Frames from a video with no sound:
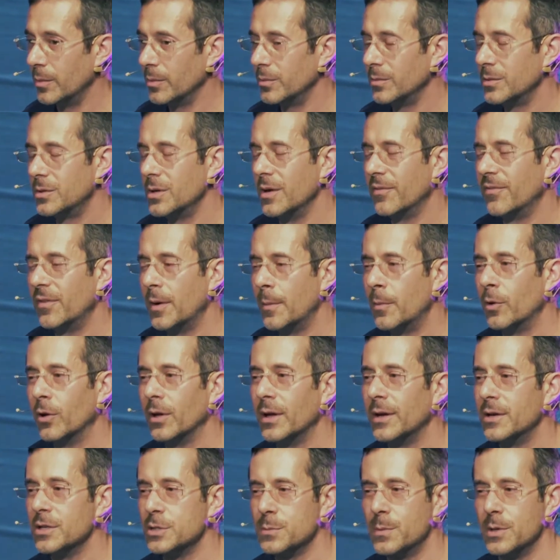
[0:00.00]
ephemeral,
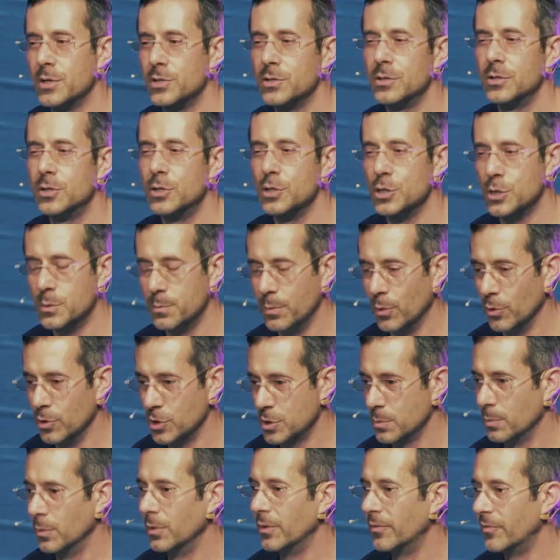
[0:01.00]
and especially
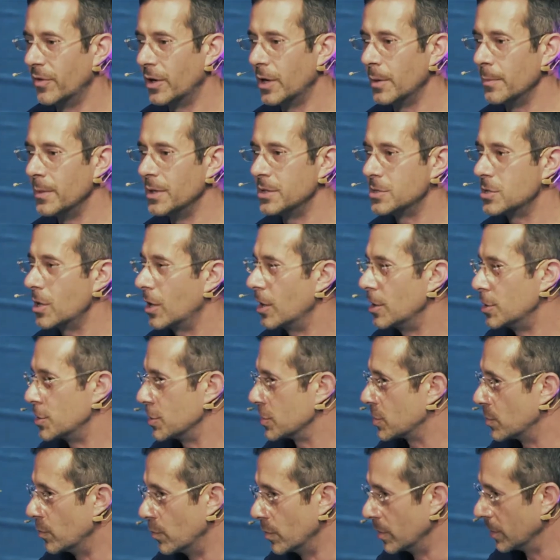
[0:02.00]
disposable environments are
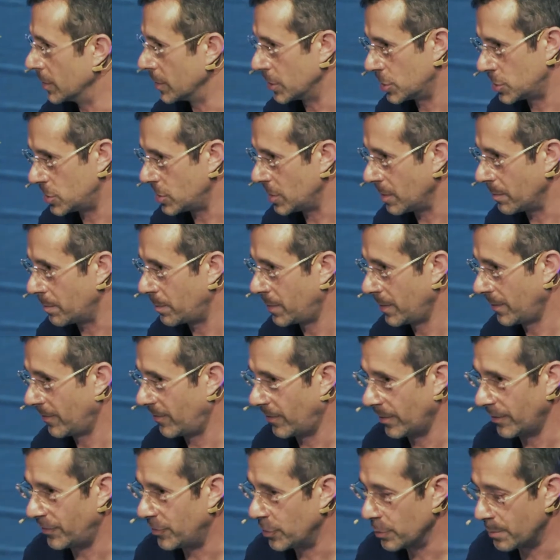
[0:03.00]
just really cheap.
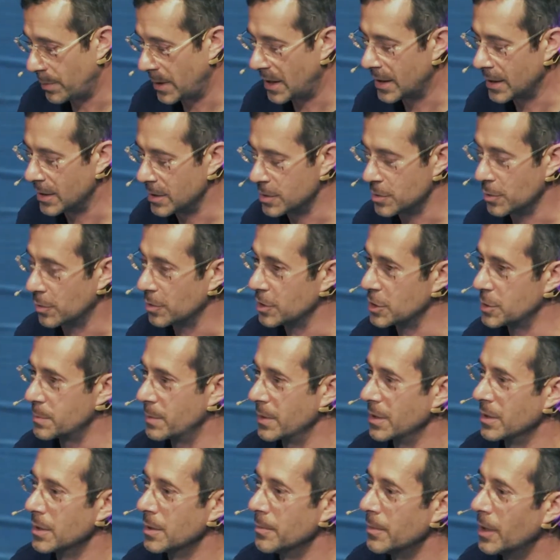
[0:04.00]
For a few pennies, you can
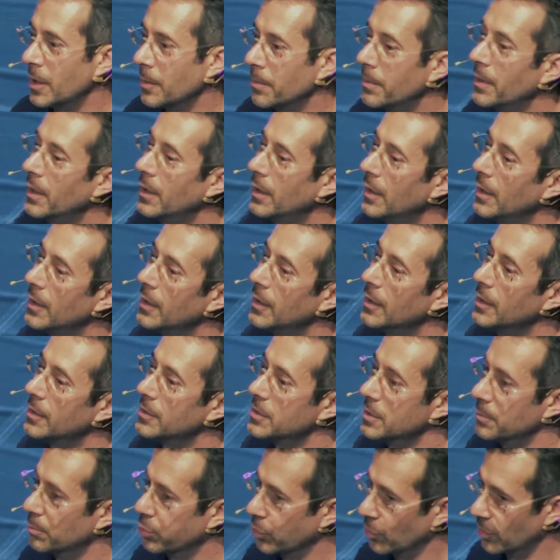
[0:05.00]
spin them up,
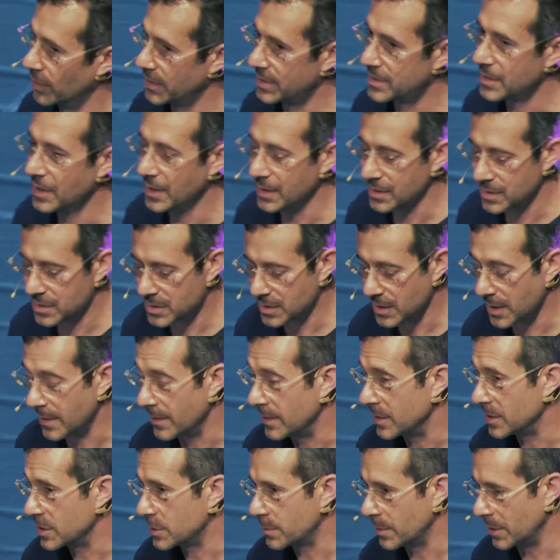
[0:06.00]
deploy, test, and
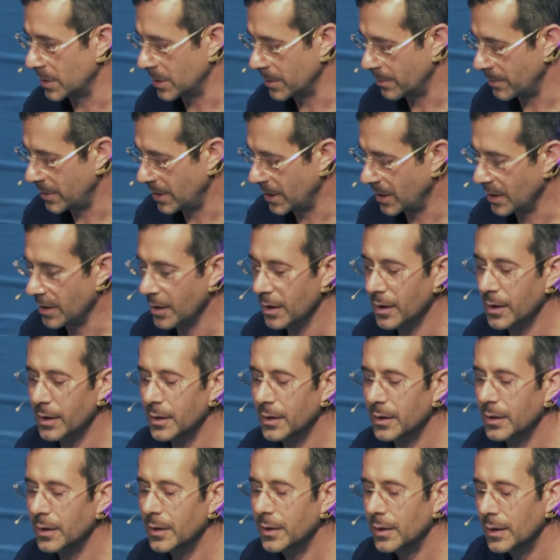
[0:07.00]
then spin them down.
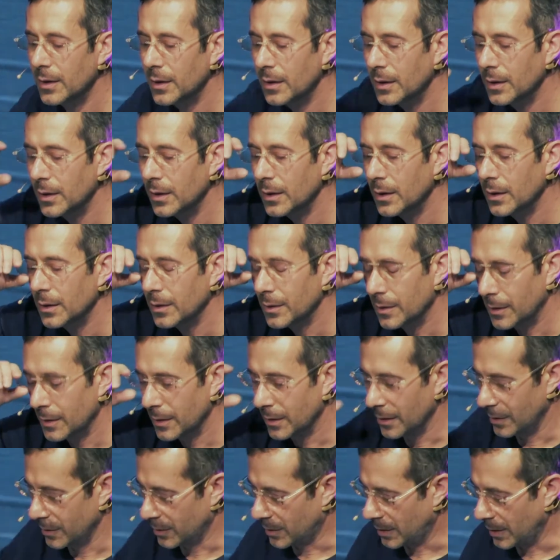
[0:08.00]

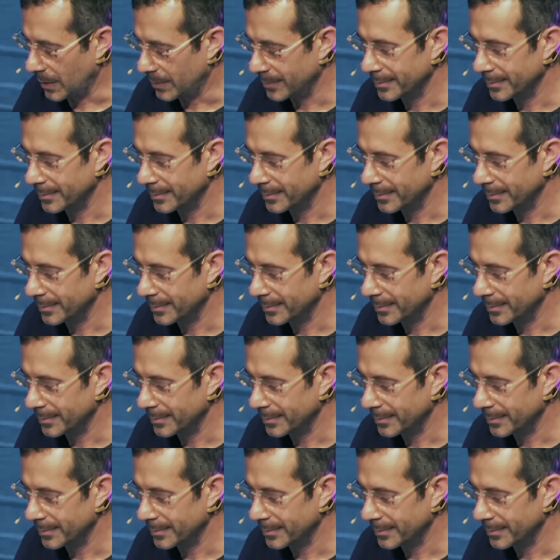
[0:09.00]
Okay.